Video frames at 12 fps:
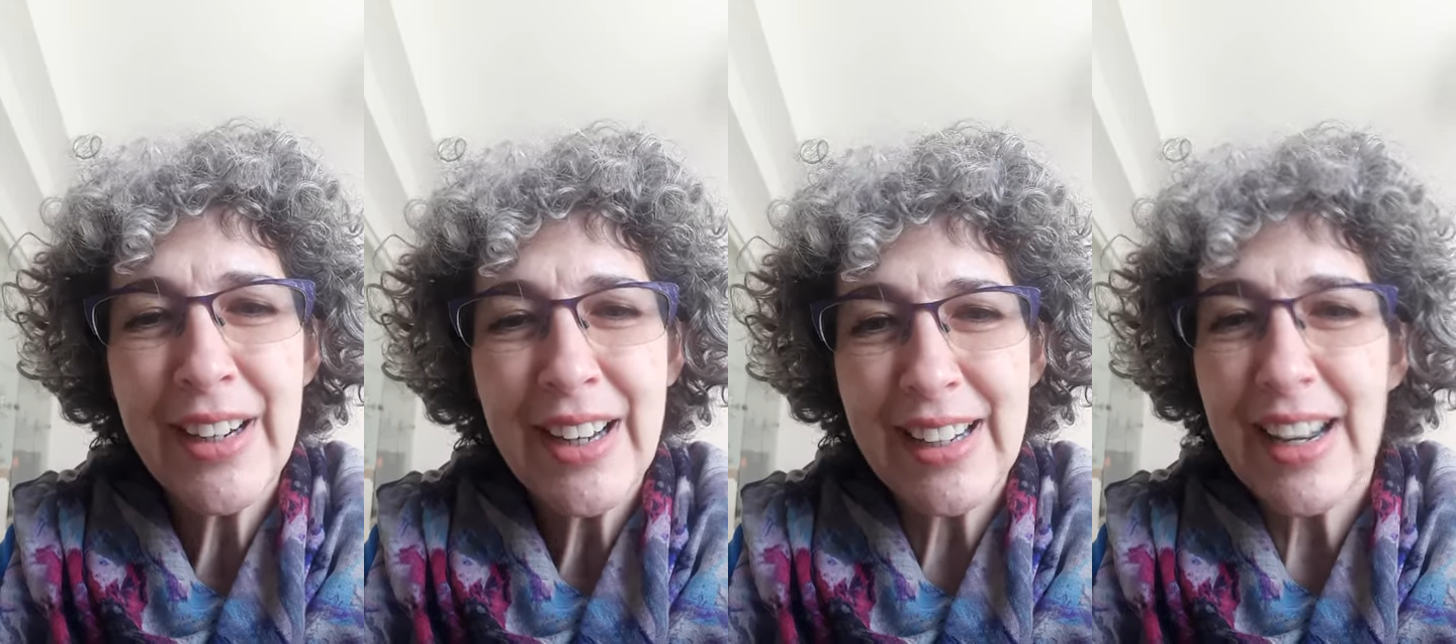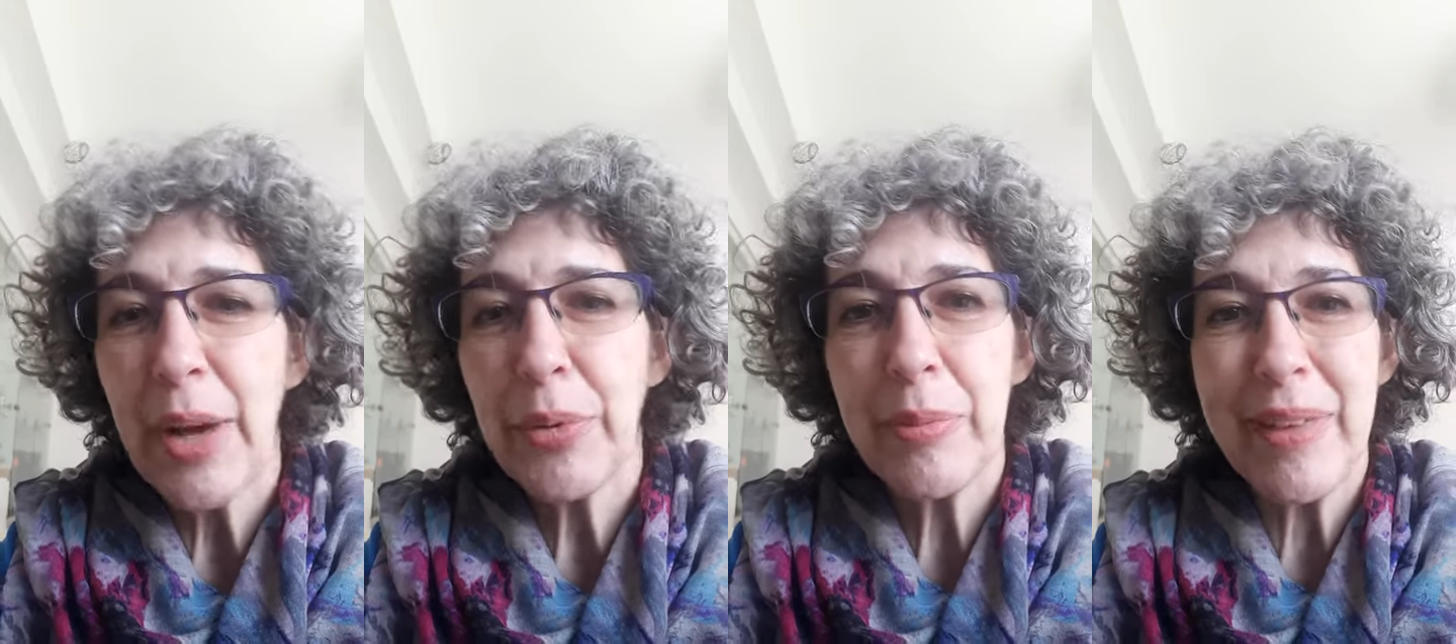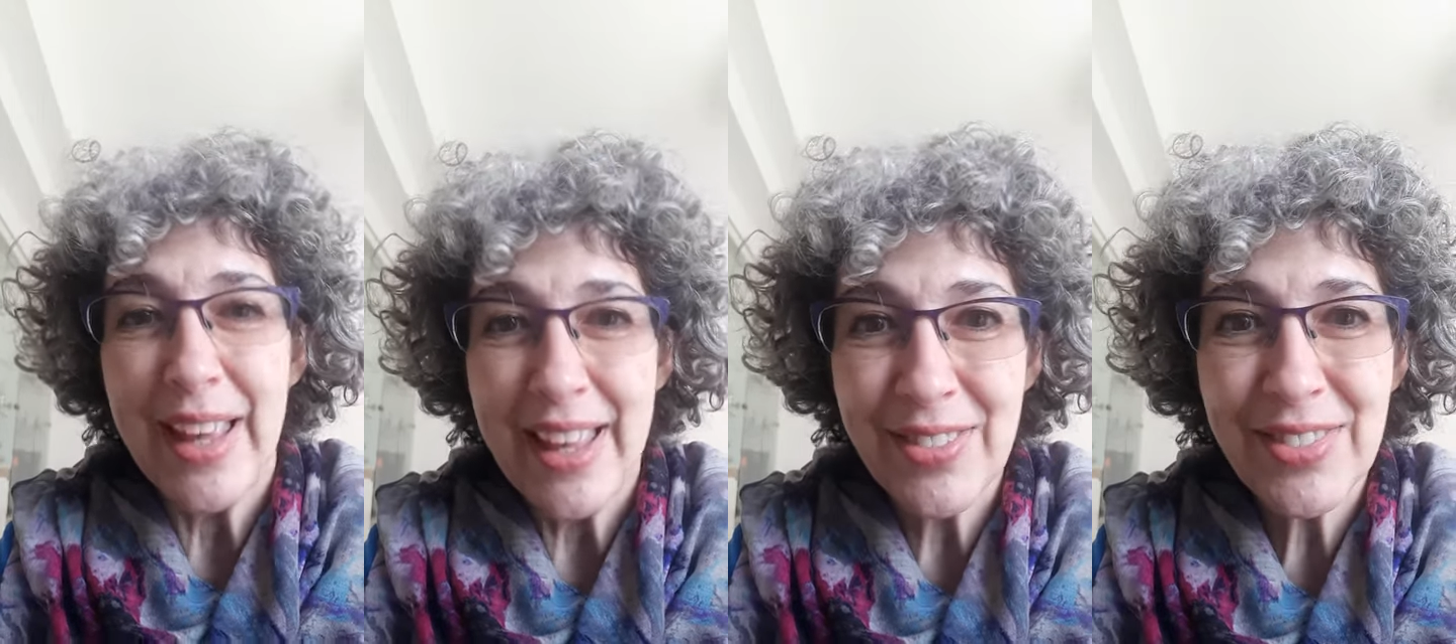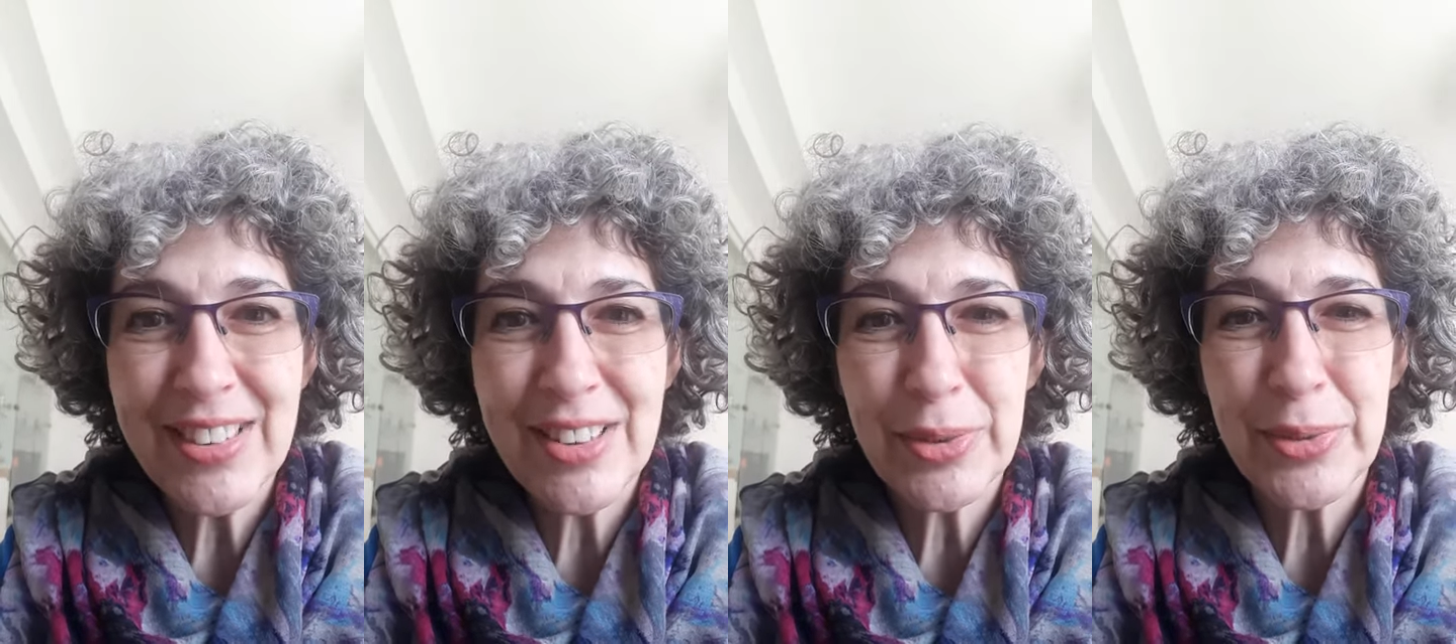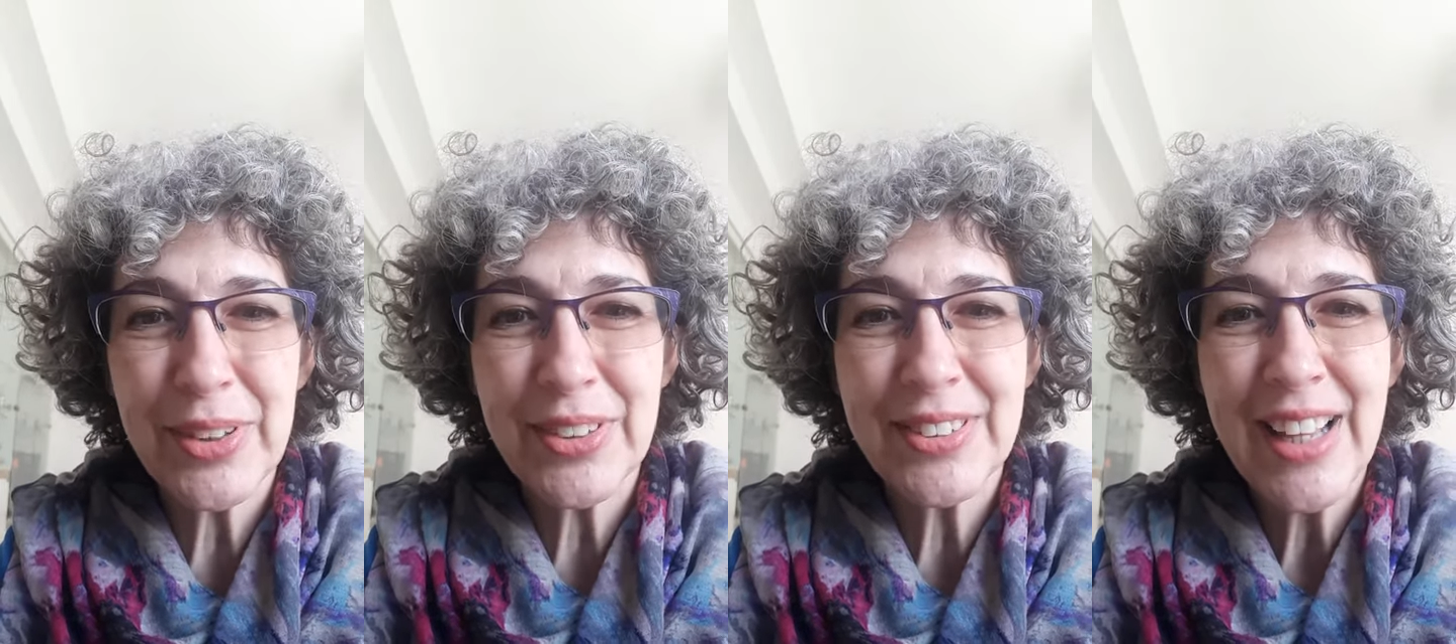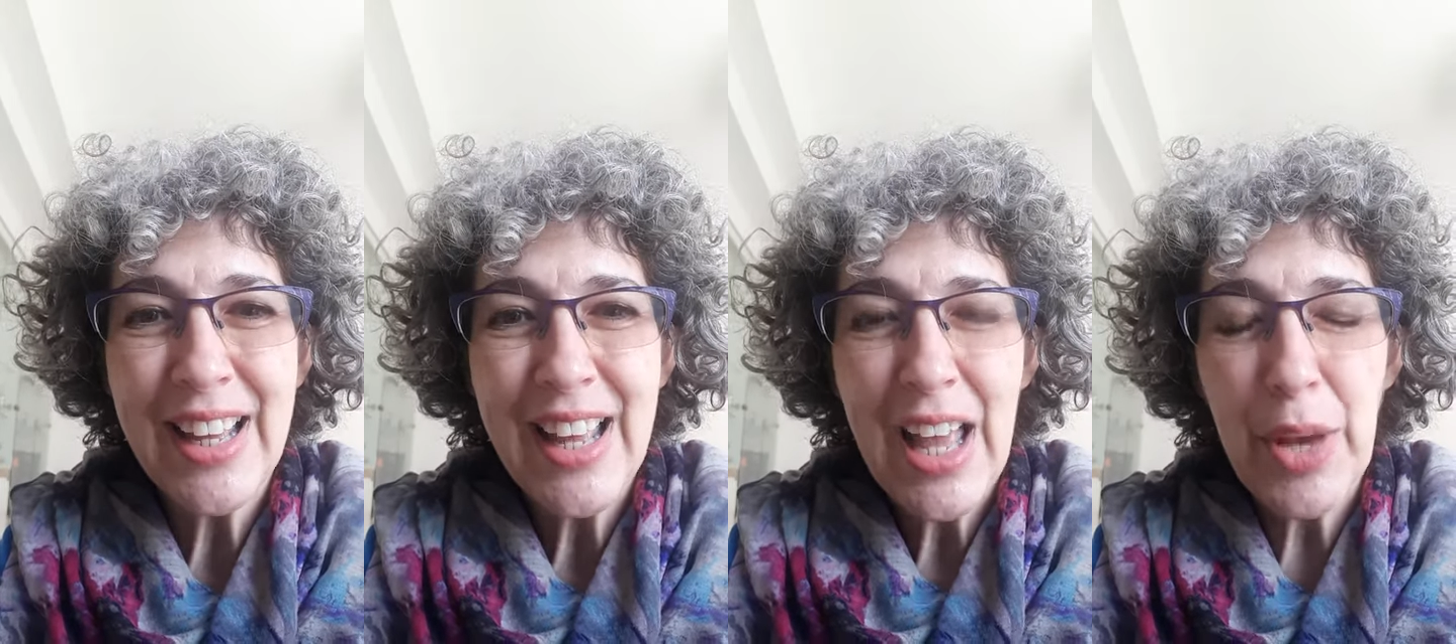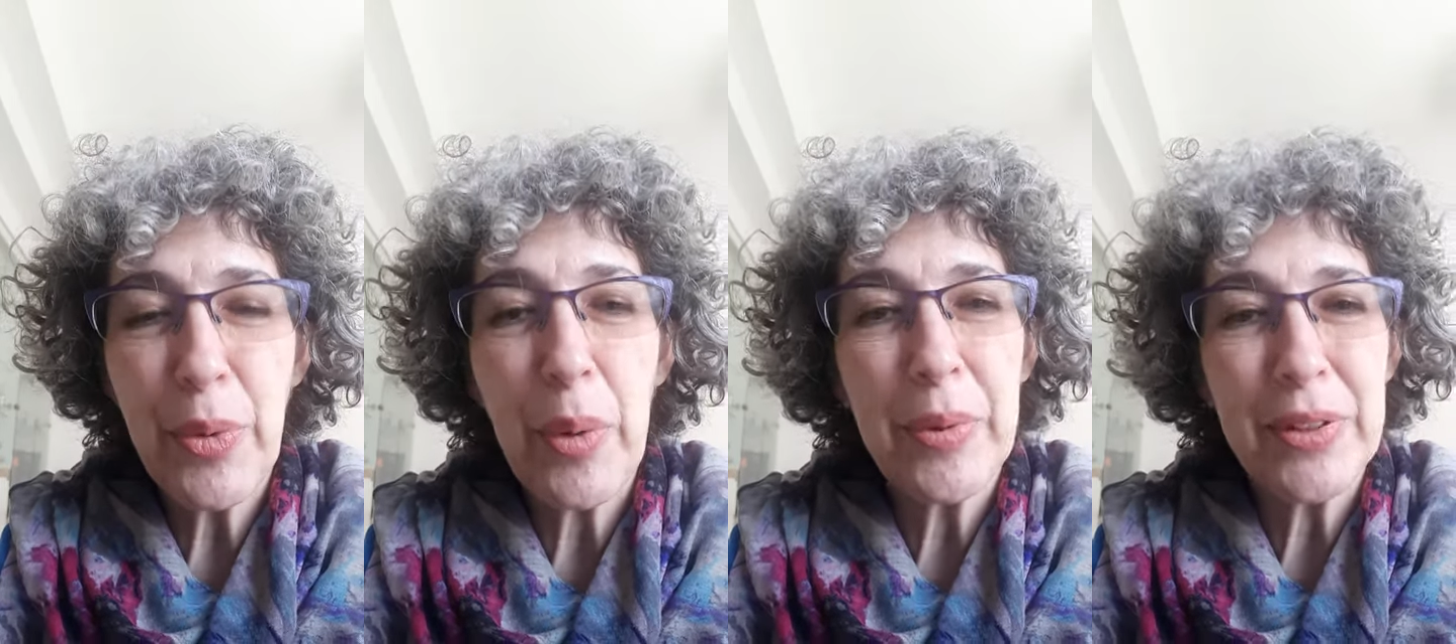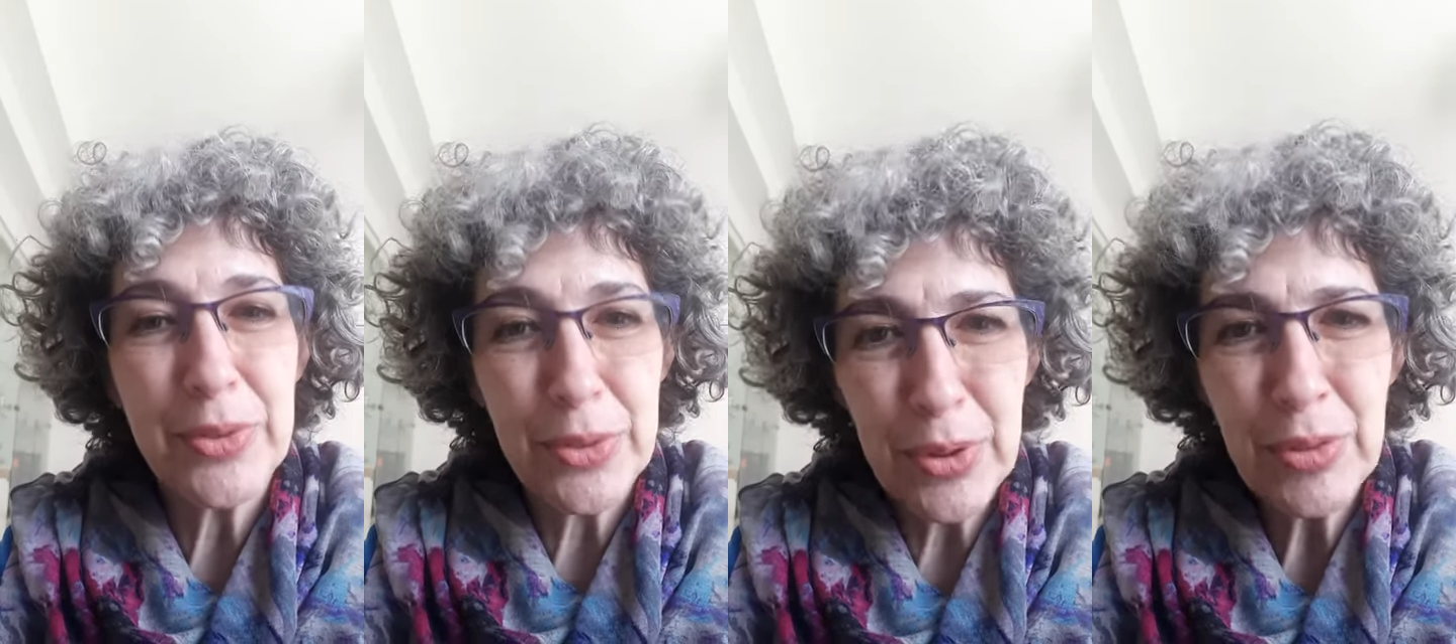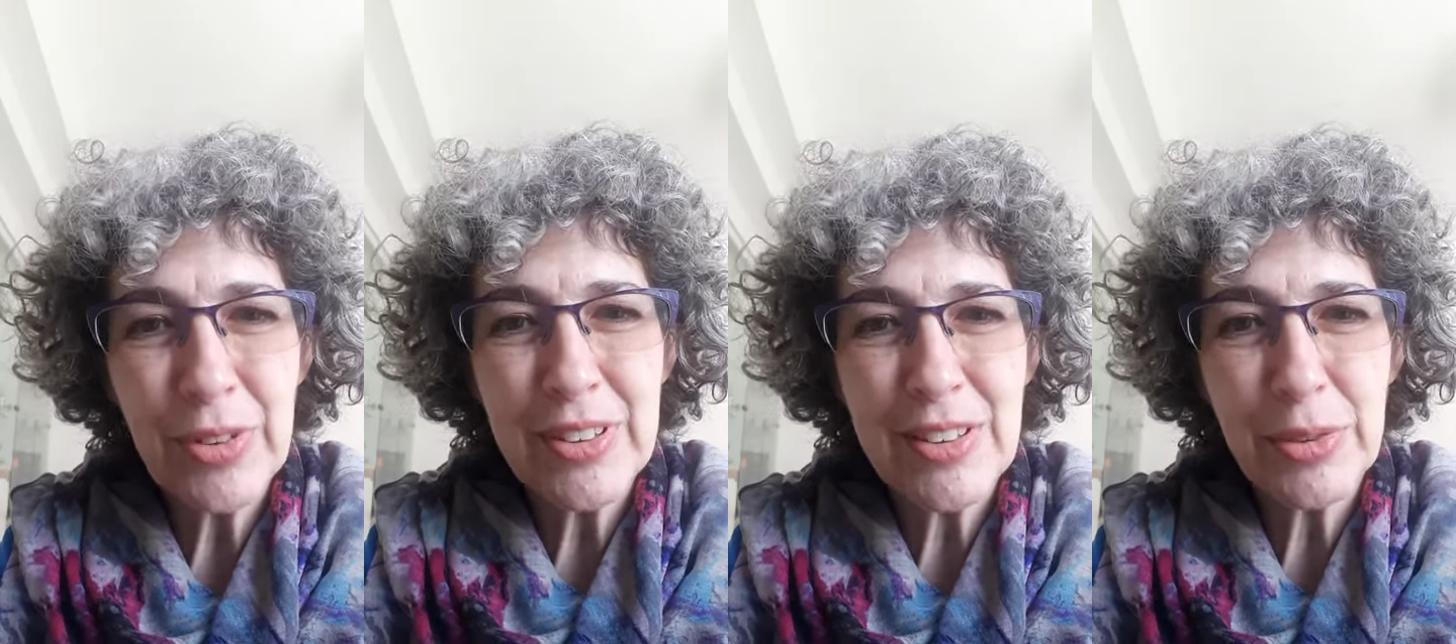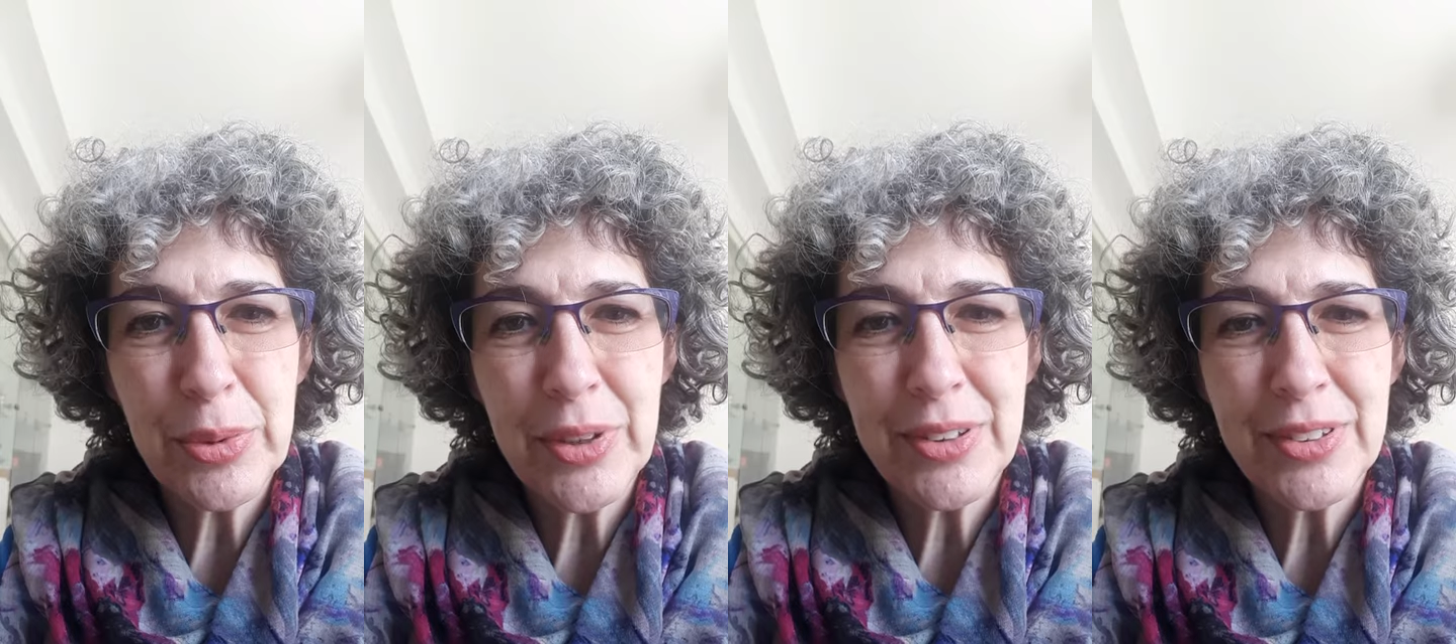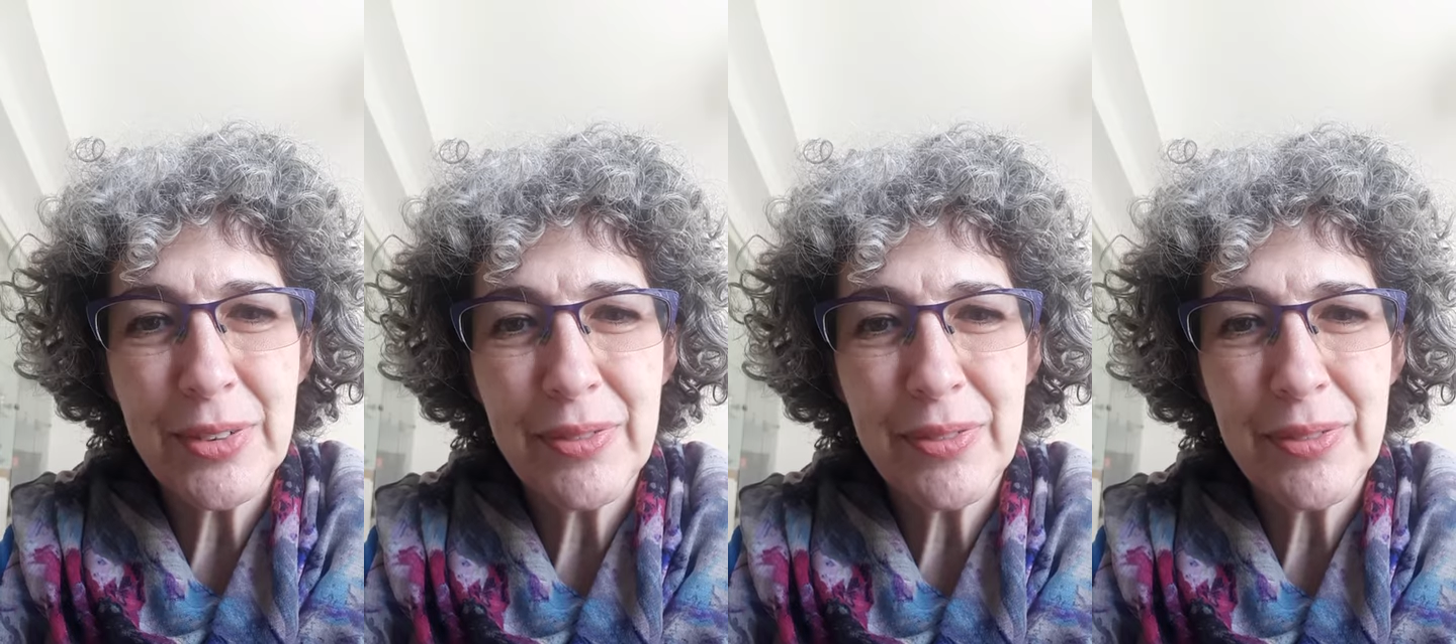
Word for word: and how we behave in this world and what we're doing for this world.